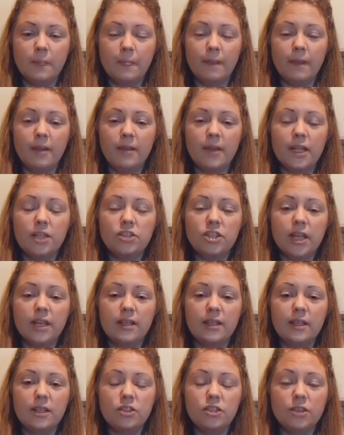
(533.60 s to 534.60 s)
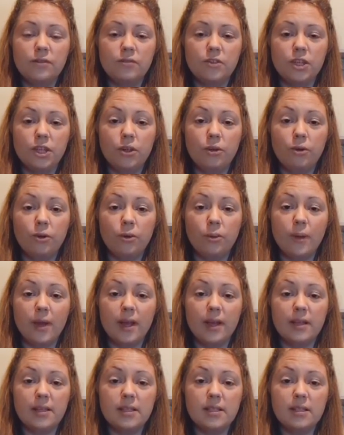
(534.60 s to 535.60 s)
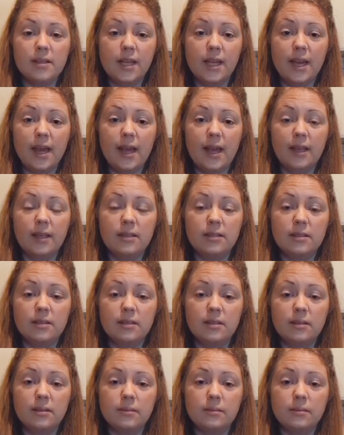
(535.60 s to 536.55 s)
And then gently shifting your awareness to the legs.